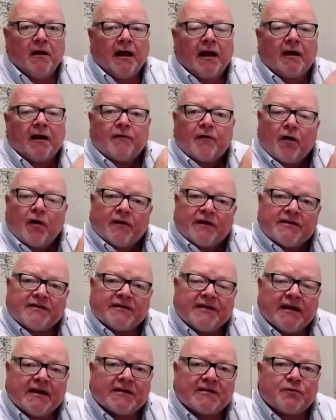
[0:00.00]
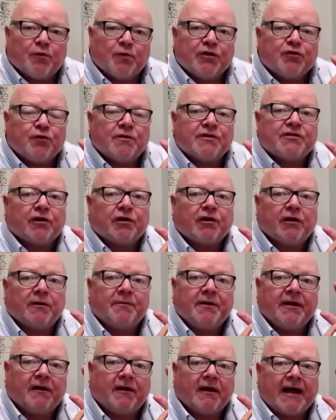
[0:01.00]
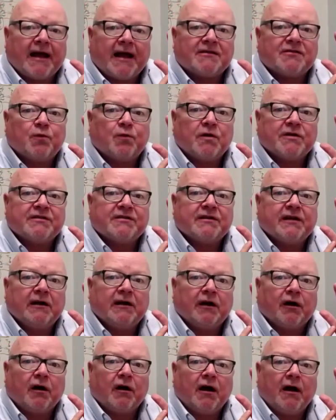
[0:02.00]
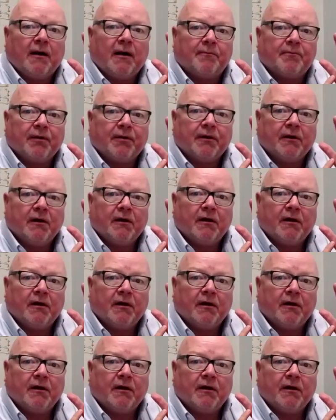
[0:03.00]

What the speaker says: Out of all these tests, which ones are going to be the last ones to clear up